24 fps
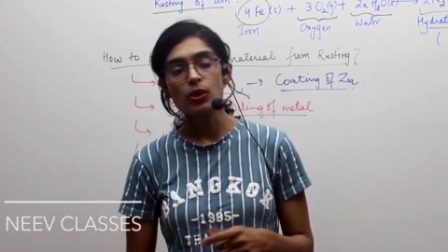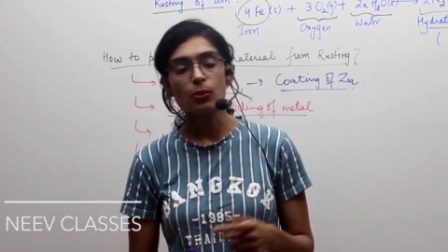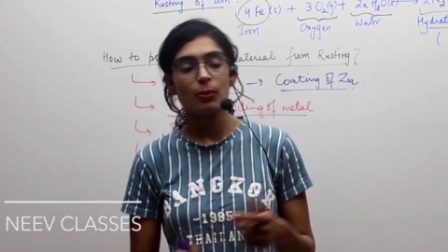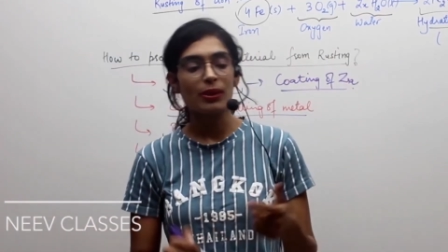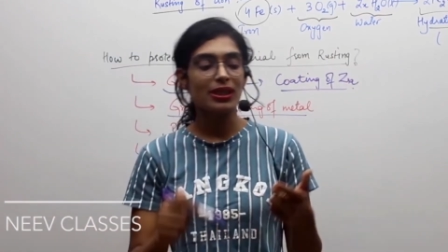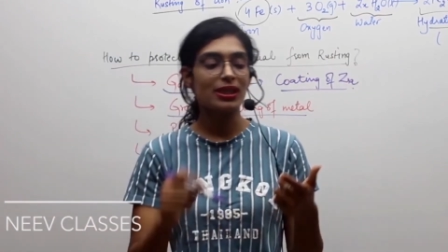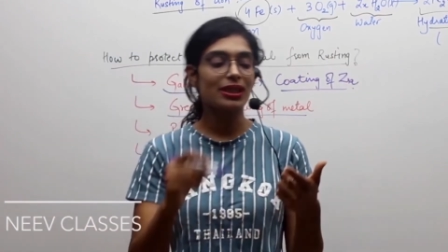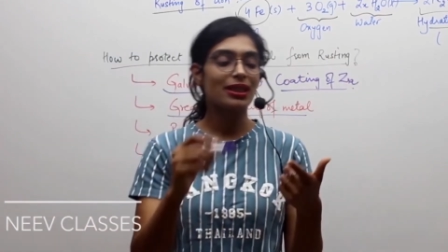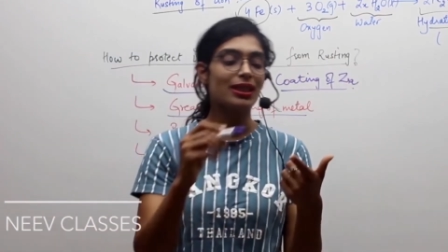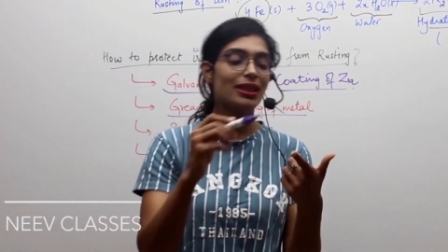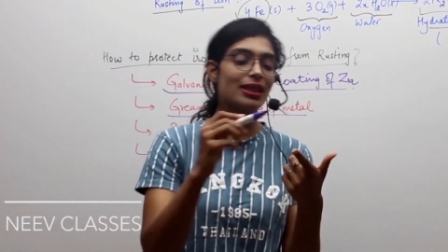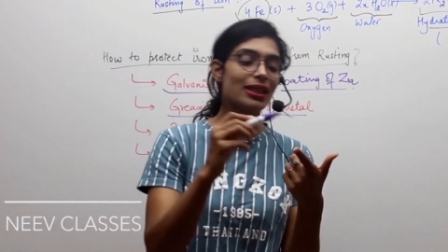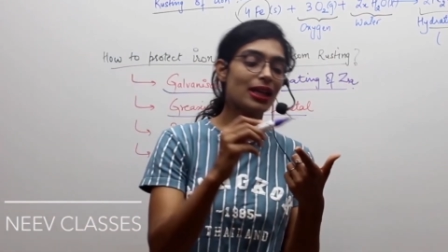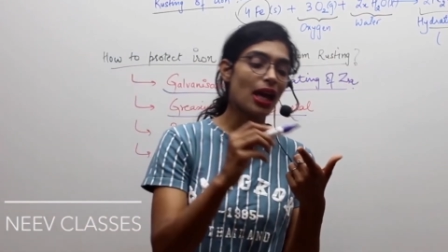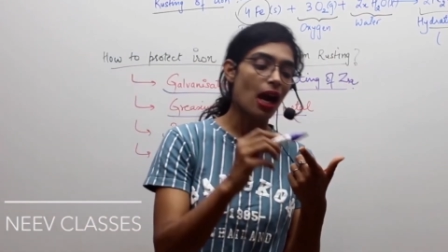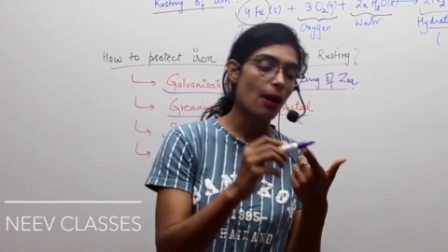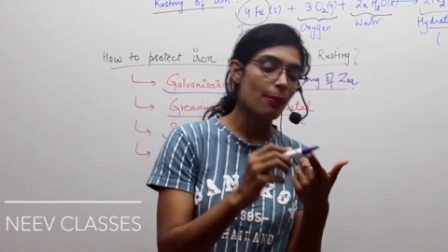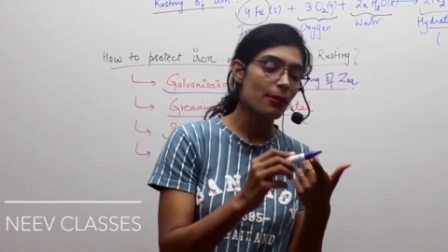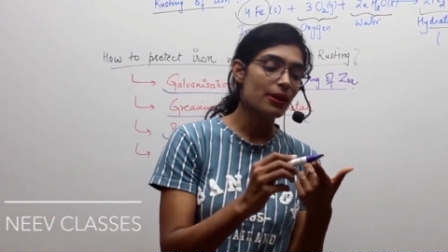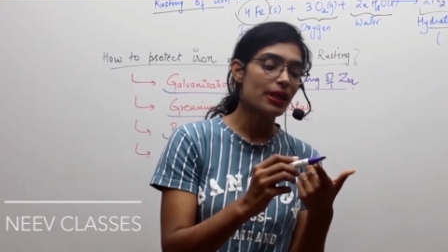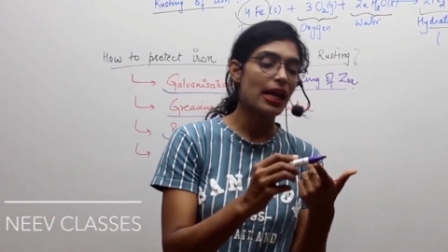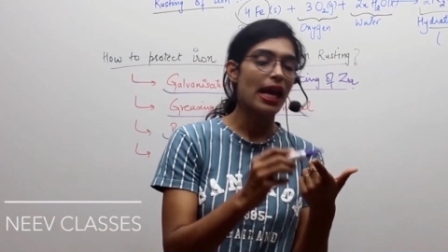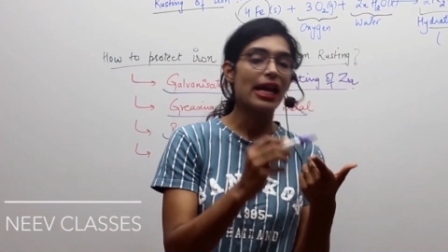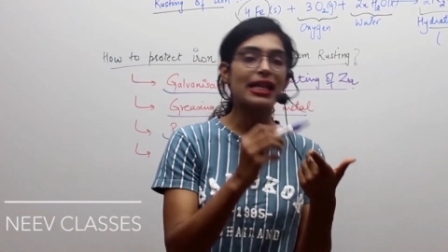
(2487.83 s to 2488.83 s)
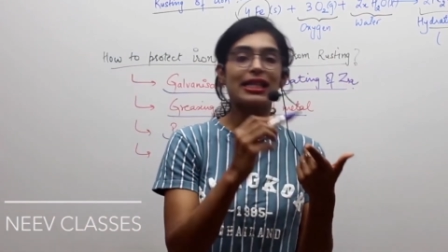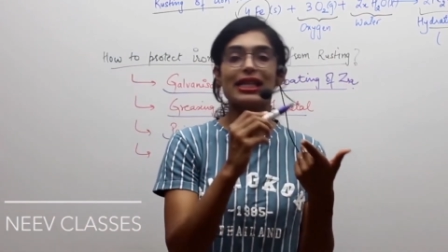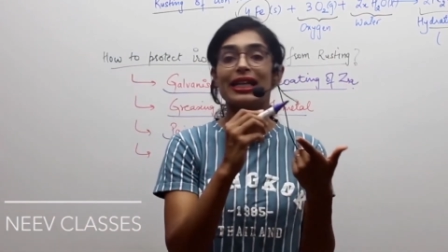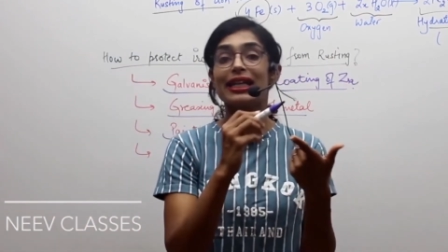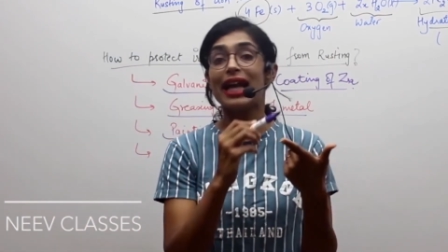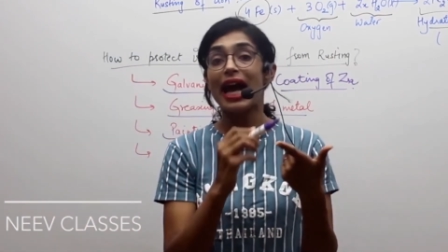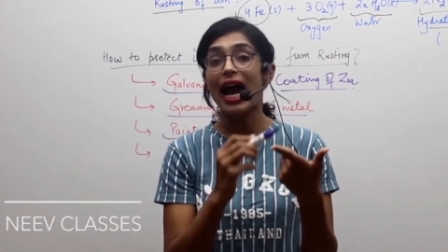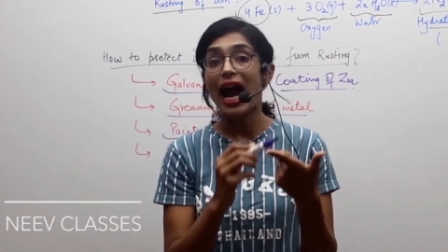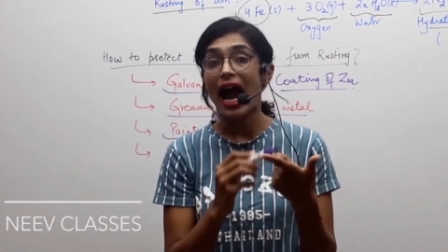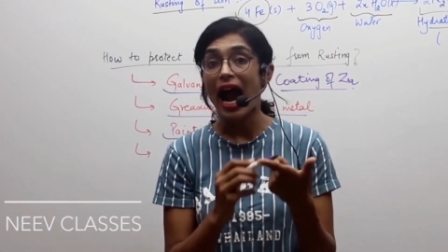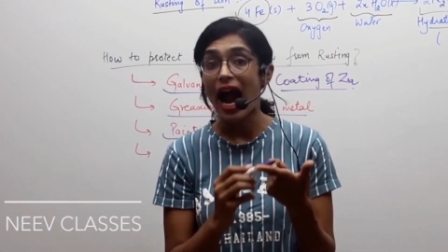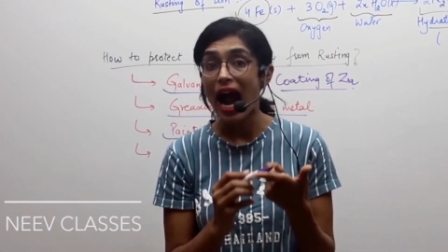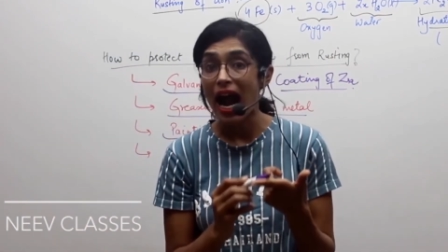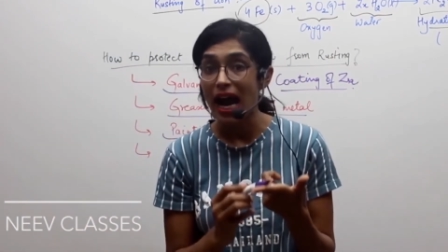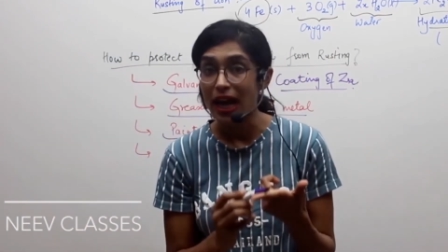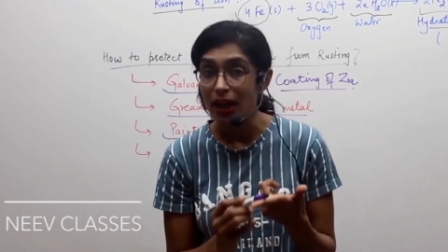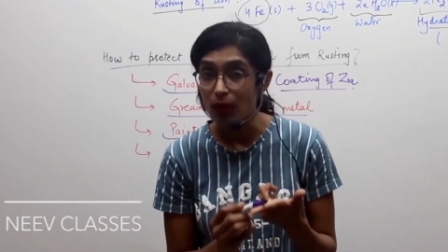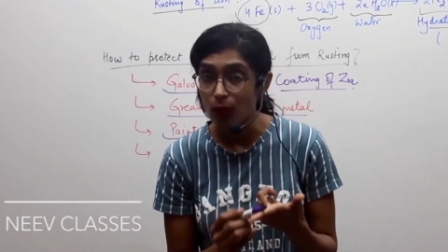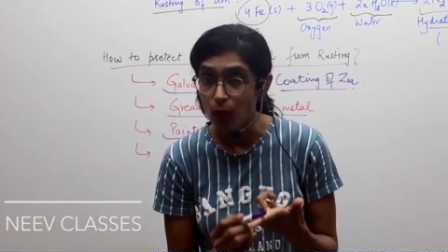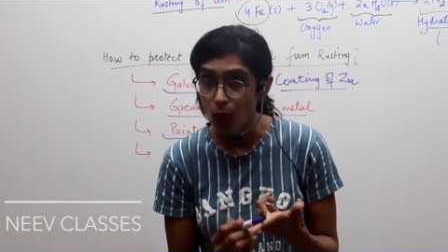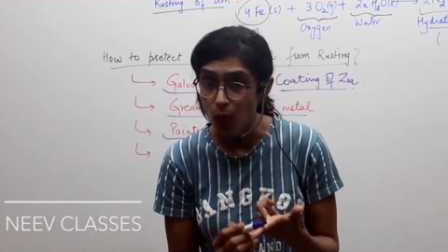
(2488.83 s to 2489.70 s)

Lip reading: So basically carbon dioxide and